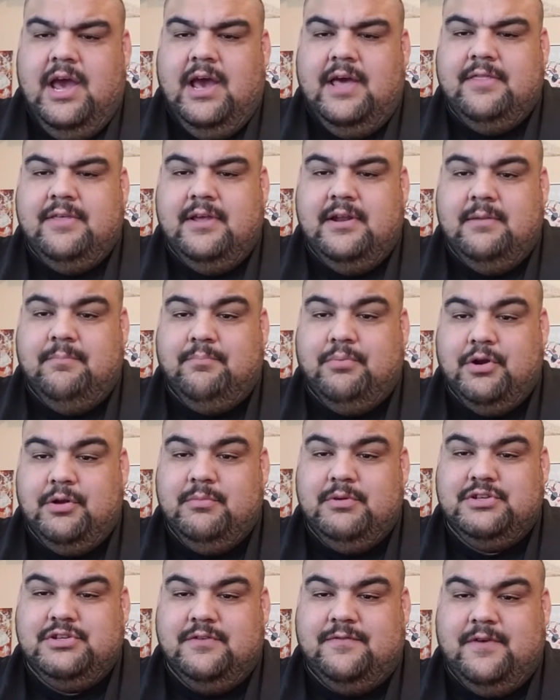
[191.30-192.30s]
And then pretty
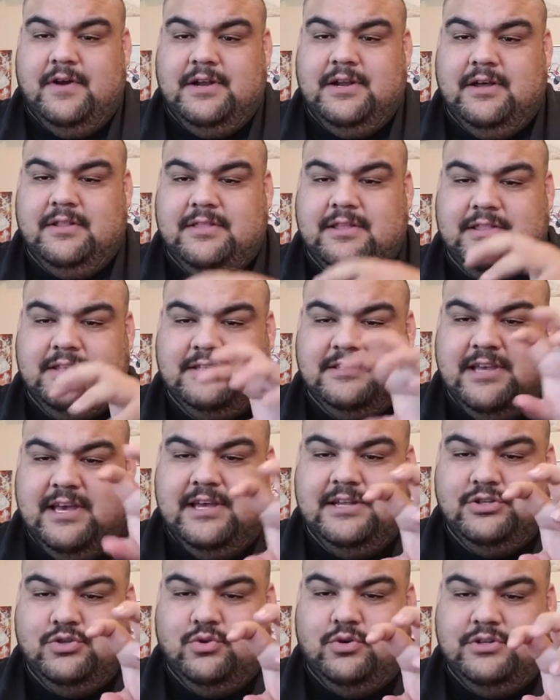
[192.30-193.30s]
much you find out that these
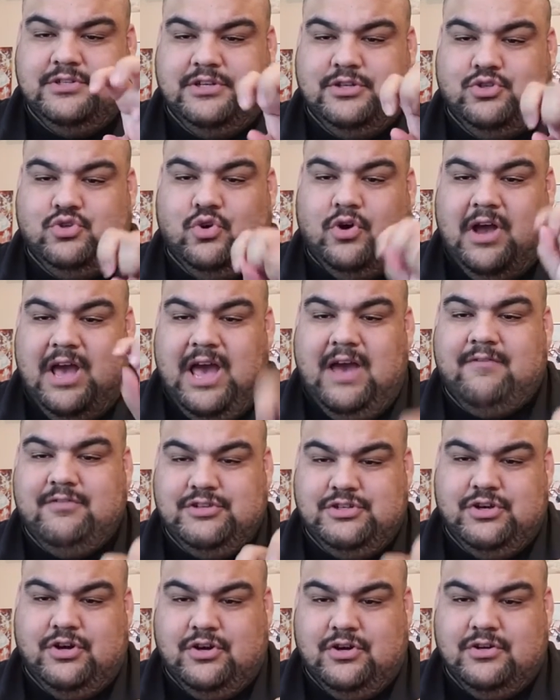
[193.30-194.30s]
androids control
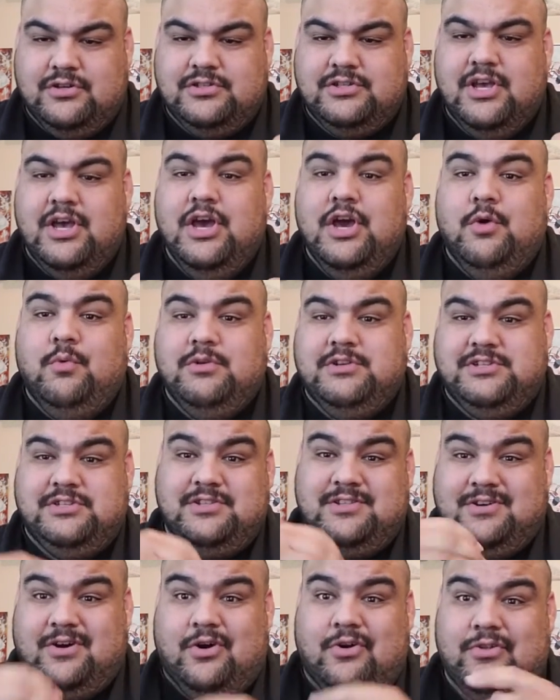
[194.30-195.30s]
avatars, which
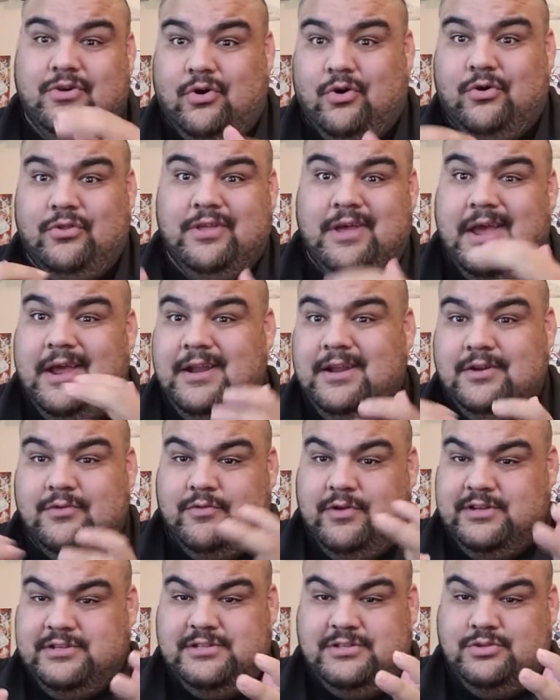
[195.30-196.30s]
is, are the, all the alien
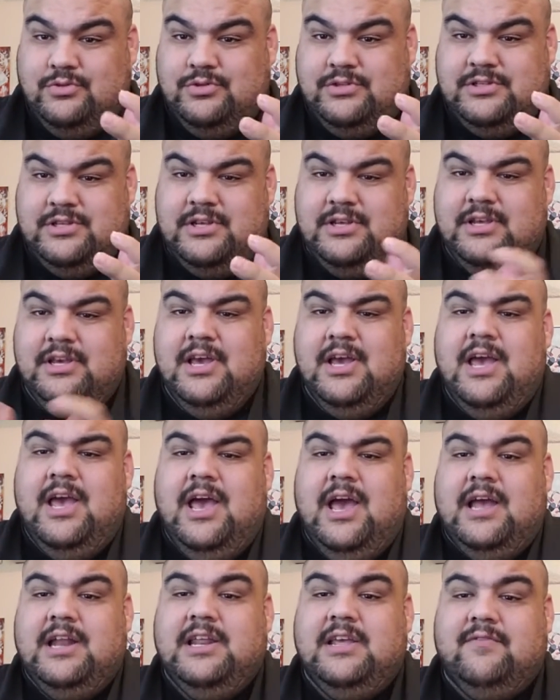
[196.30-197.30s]
races you see,
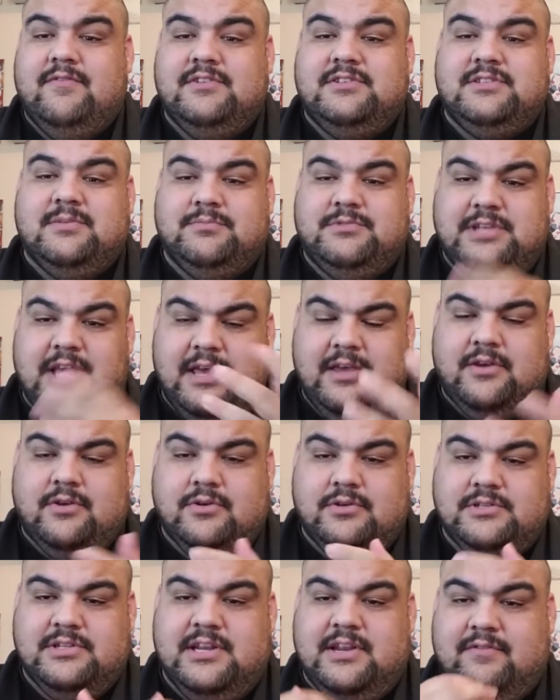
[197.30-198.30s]
and even some
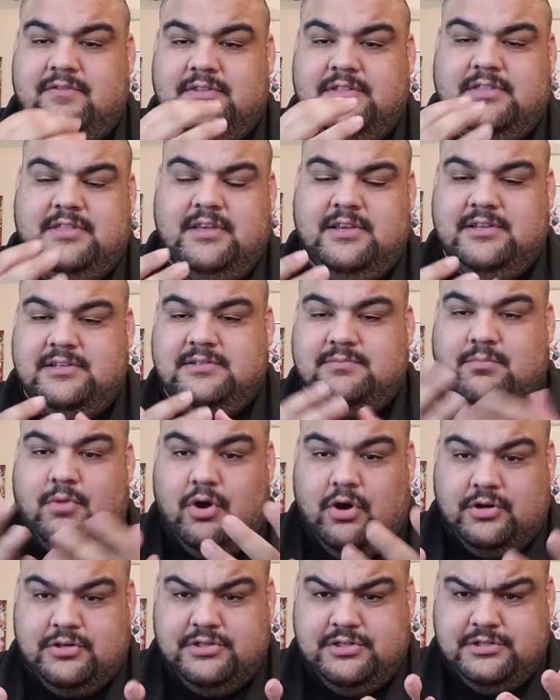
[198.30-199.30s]
tankers, and everything is
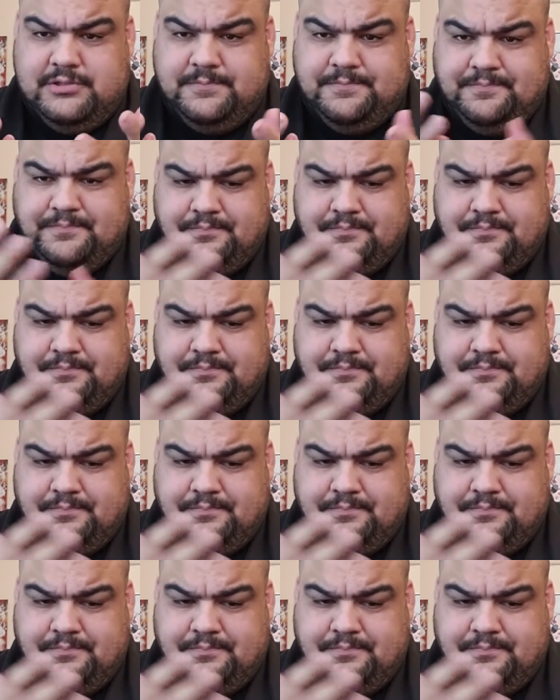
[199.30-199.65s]
marked.